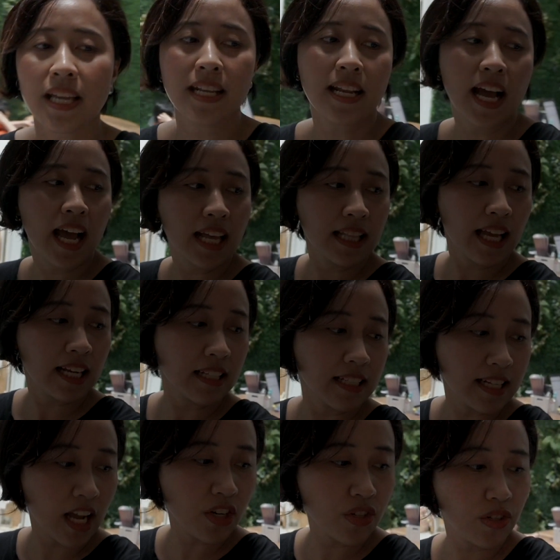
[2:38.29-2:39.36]
in, I like the
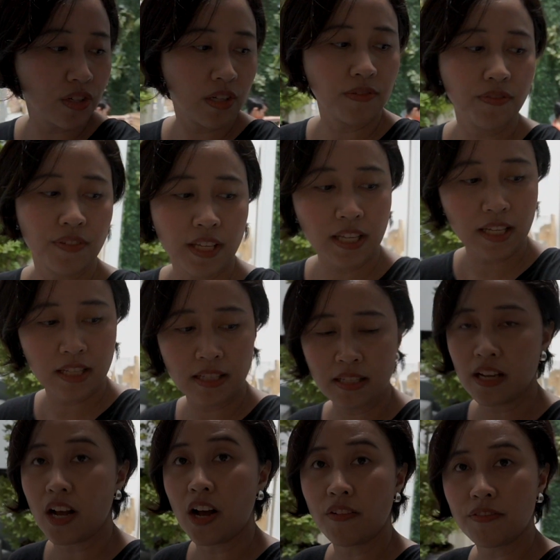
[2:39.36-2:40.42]
natural
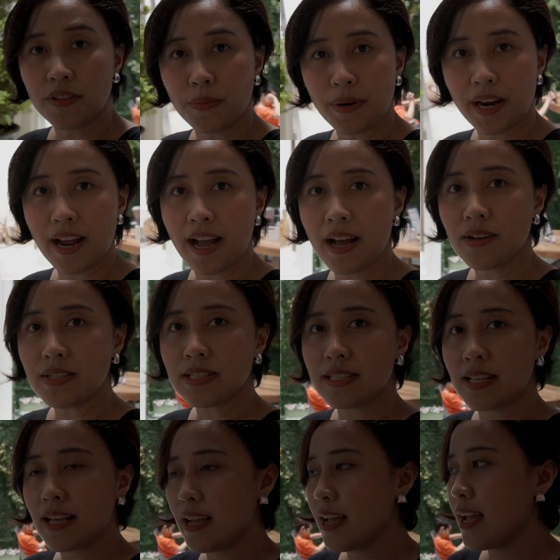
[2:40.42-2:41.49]
feel of the warehouse.
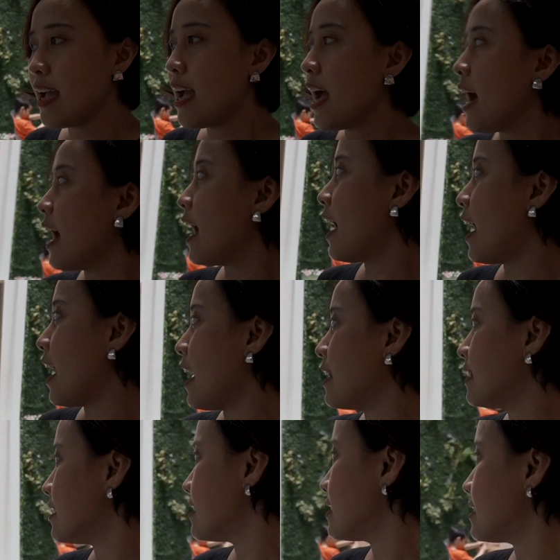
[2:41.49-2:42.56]

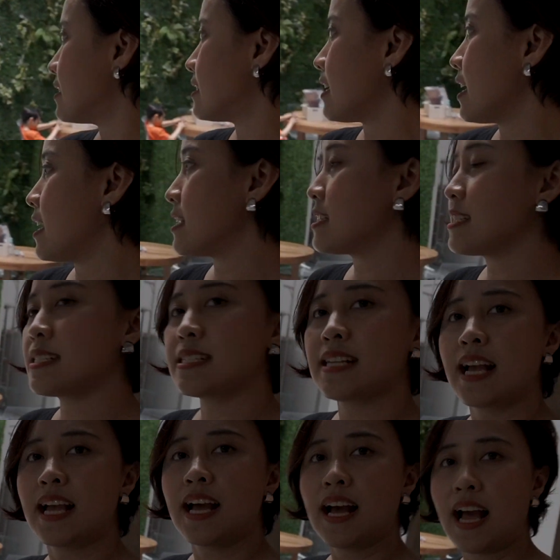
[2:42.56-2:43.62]

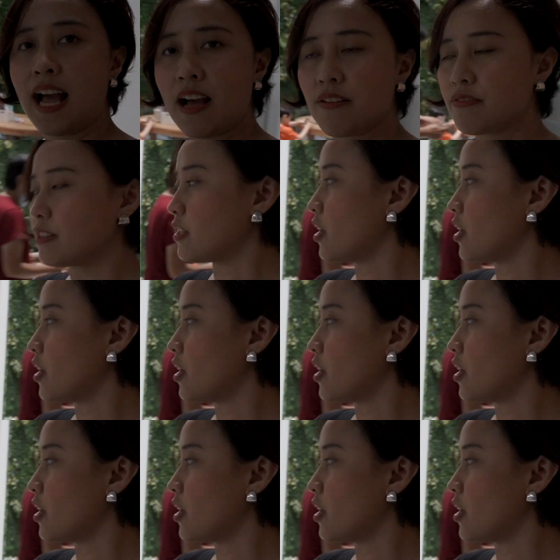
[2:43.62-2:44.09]
I have a